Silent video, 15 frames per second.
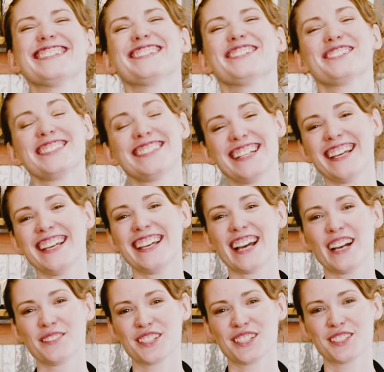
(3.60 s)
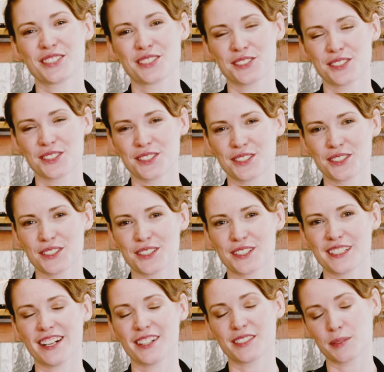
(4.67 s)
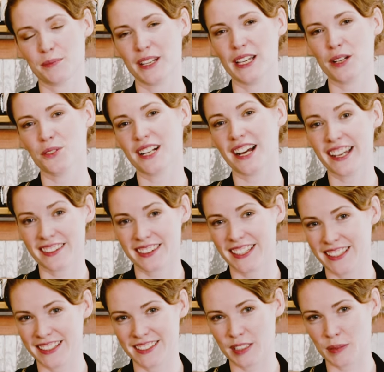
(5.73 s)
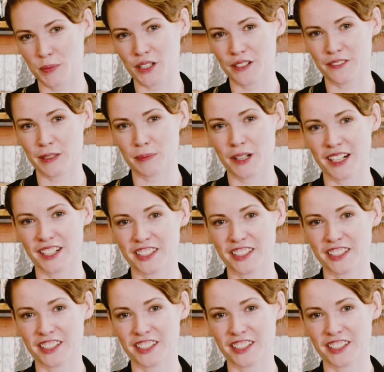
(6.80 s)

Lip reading: So today I'm going to show you how to make what I think is the perfect